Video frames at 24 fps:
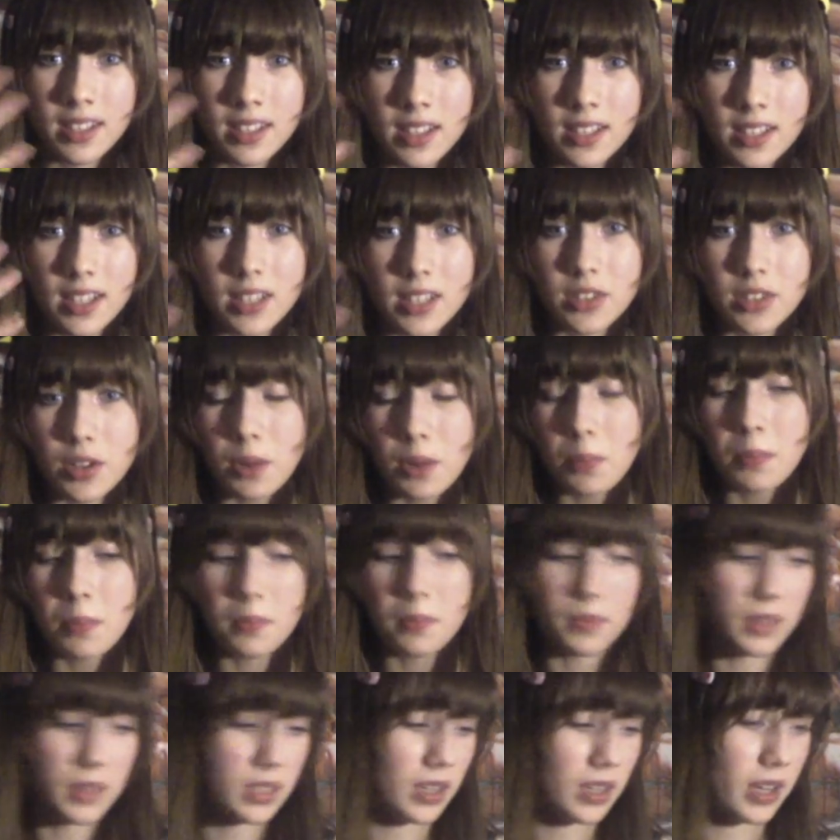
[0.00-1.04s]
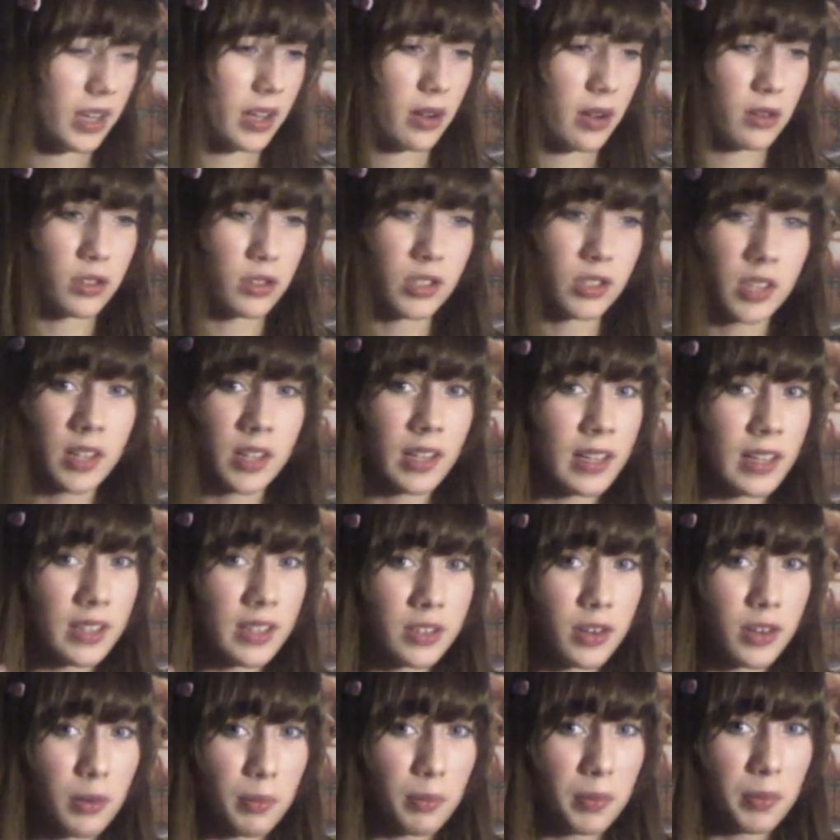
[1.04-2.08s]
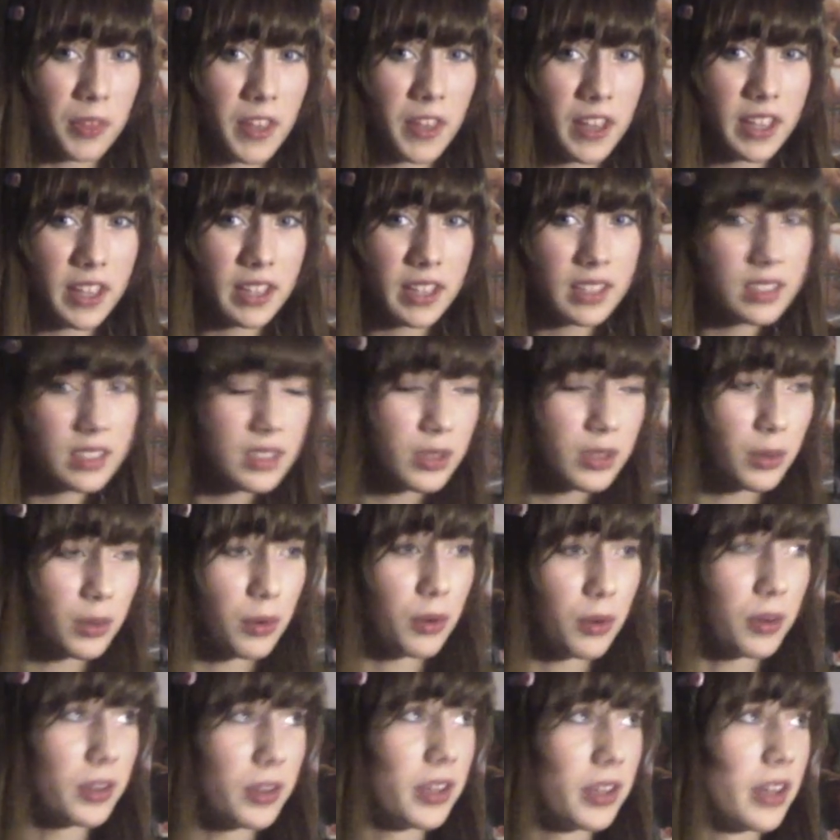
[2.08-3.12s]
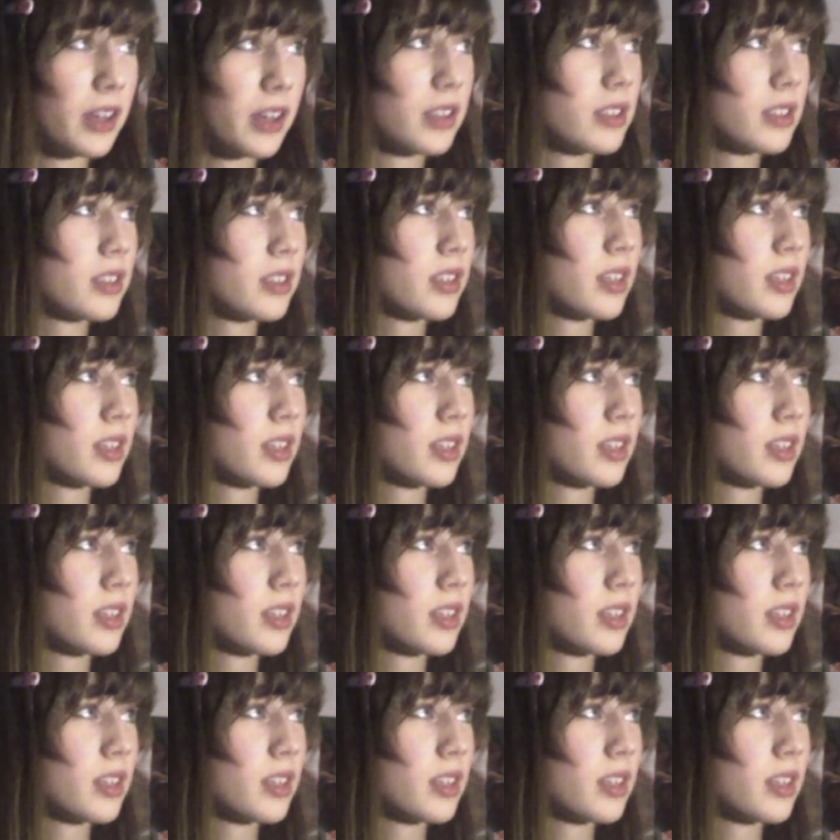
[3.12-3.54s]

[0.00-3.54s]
I constantly drop things or just